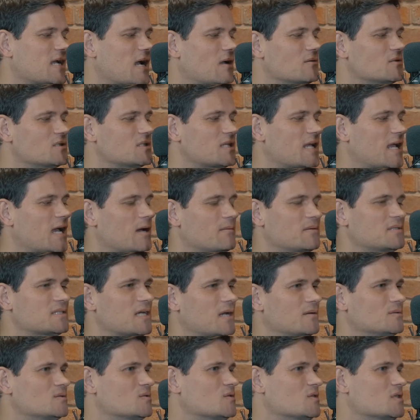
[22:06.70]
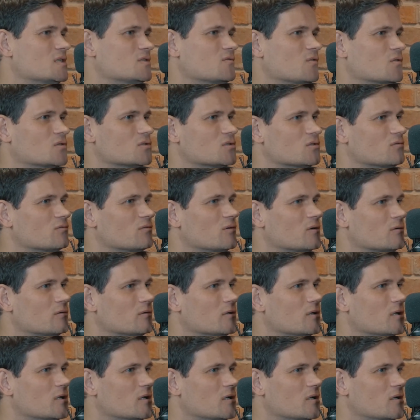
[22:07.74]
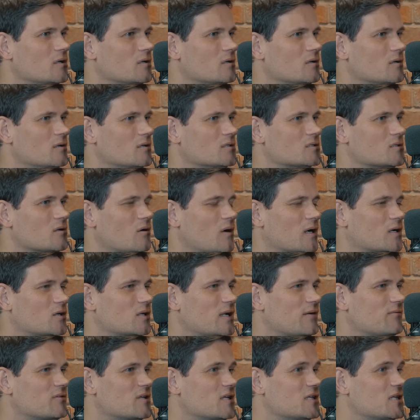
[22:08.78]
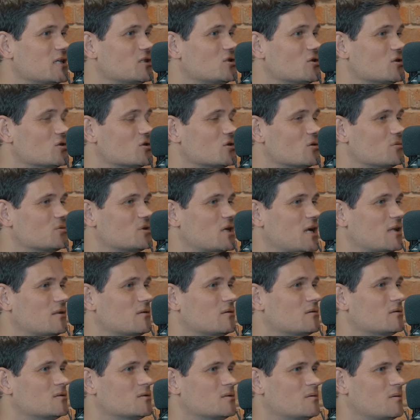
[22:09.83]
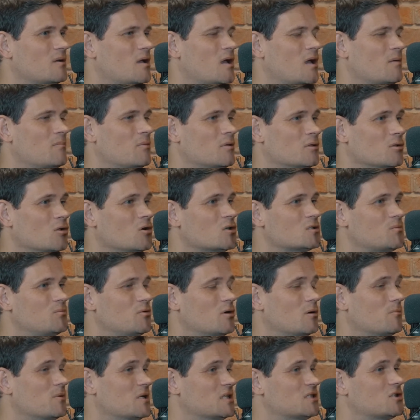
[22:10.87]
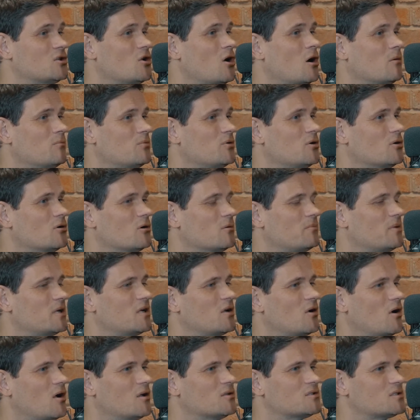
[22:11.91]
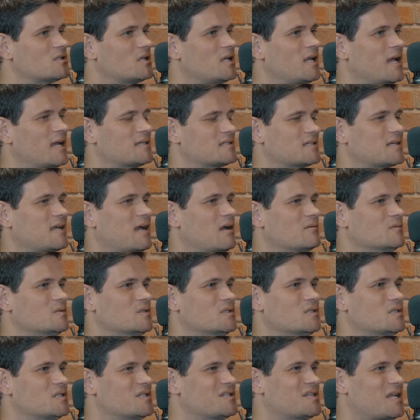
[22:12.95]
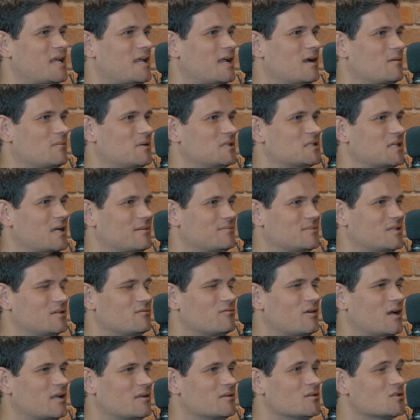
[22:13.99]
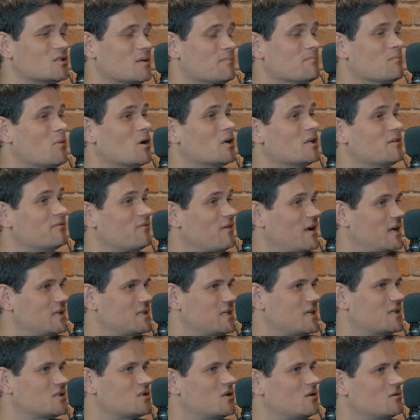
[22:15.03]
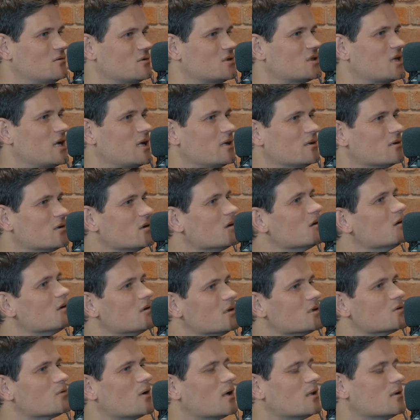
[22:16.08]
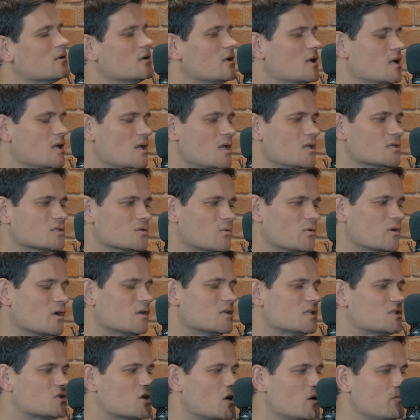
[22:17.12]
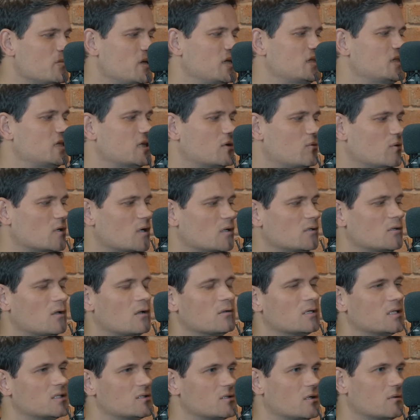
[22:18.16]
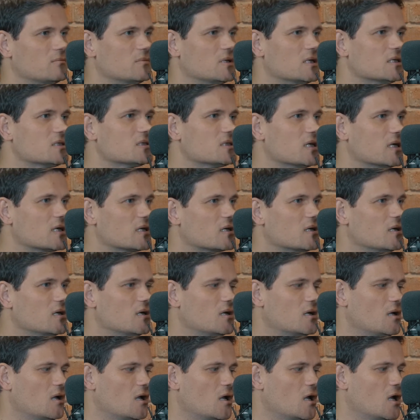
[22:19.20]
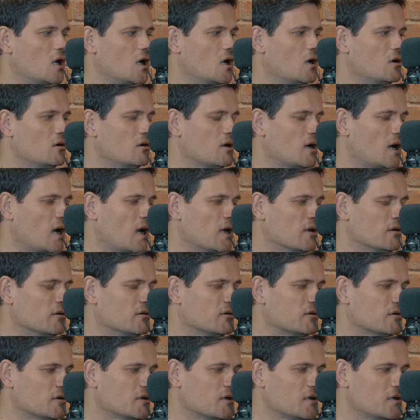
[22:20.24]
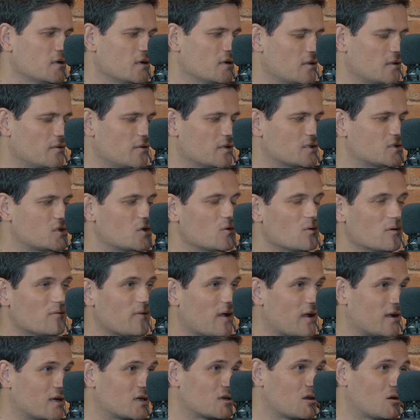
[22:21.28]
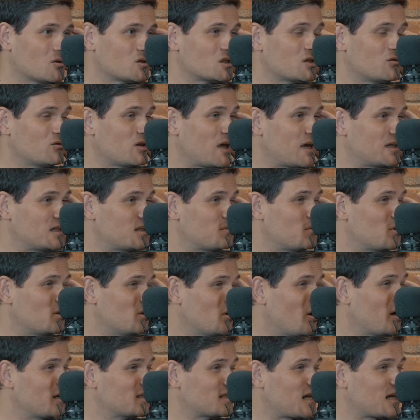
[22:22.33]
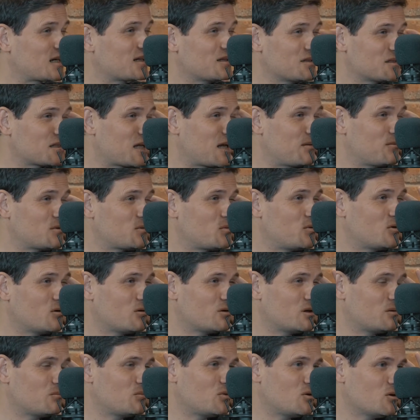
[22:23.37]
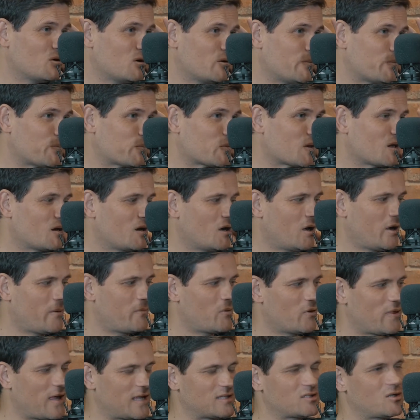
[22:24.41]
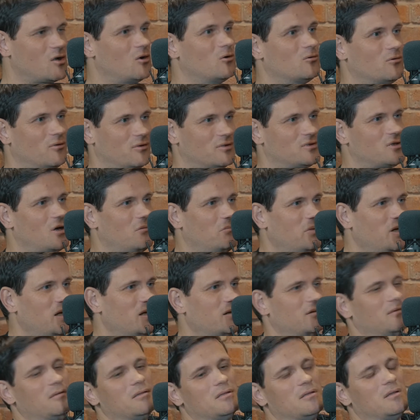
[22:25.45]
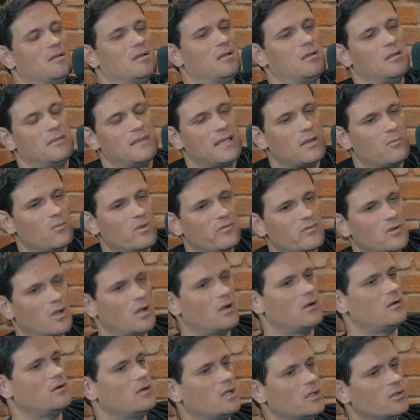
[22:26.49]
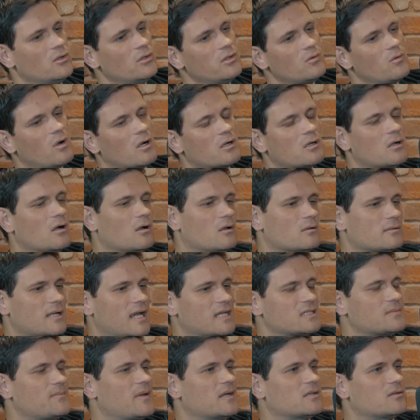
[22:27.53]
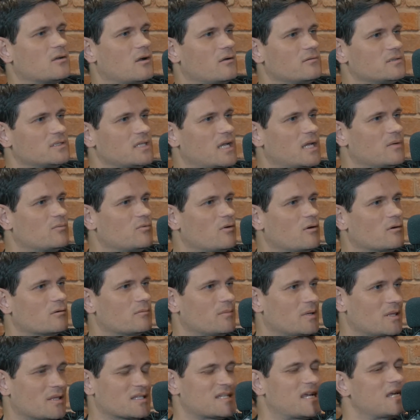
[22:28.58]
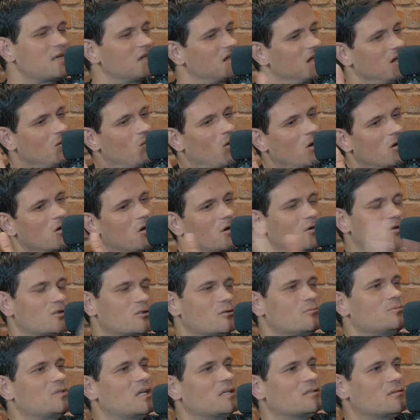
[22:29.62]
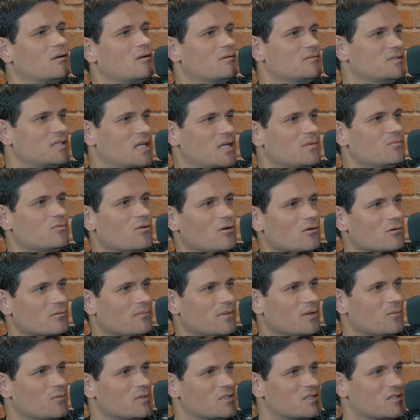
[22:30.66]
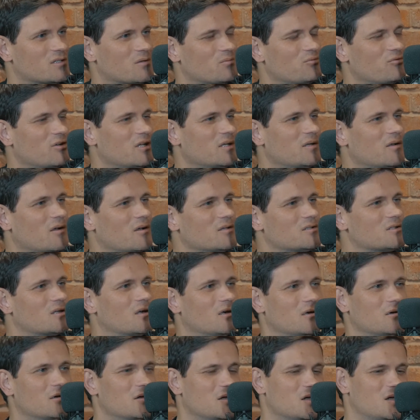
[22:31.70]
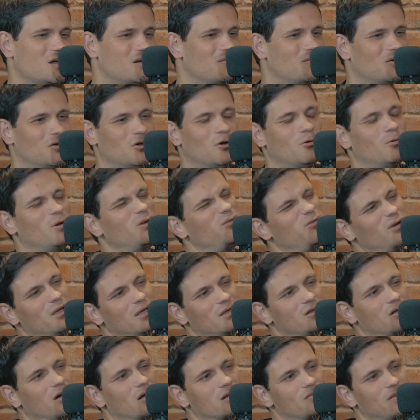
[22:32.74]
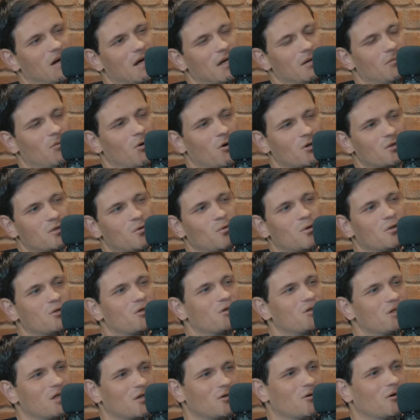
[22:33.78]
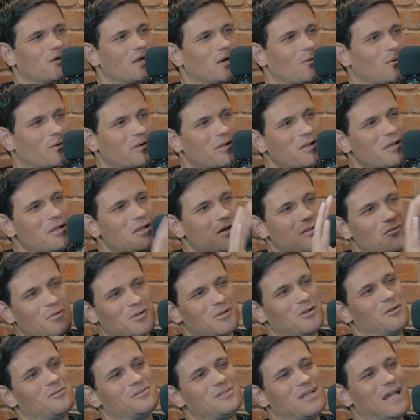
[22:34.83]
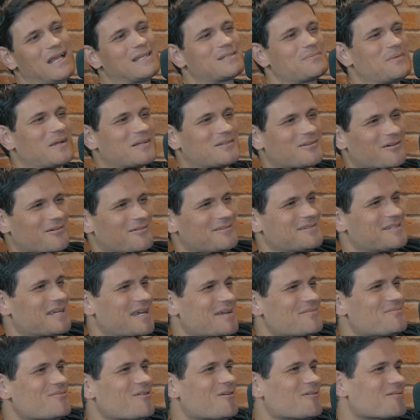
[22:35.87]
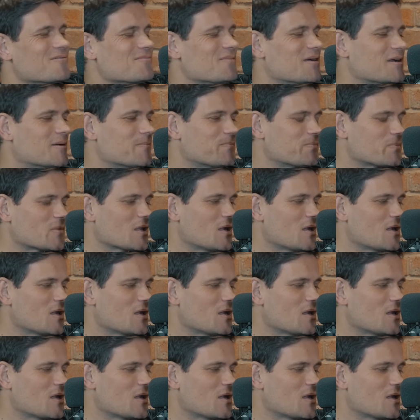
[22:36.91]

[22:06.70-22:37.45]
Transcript: count to say how many times was this function run. So I could have an addition subject that but looks pure, but it's not pure because it has a counter to say how many times it ran. So it modifies external state as well. So we've got deterministic and we've got non-deterministic, and the two are very closely related, but not exactly the same as pure and impure. But that's a whole nother topic. Then we've got another one called aspect-oriented programming. There's actually one called subject-oriented programming, which is a precursor, but nobody really talked about anymore, so we'll just ignore that one. We'll go to aspect-oriented programming.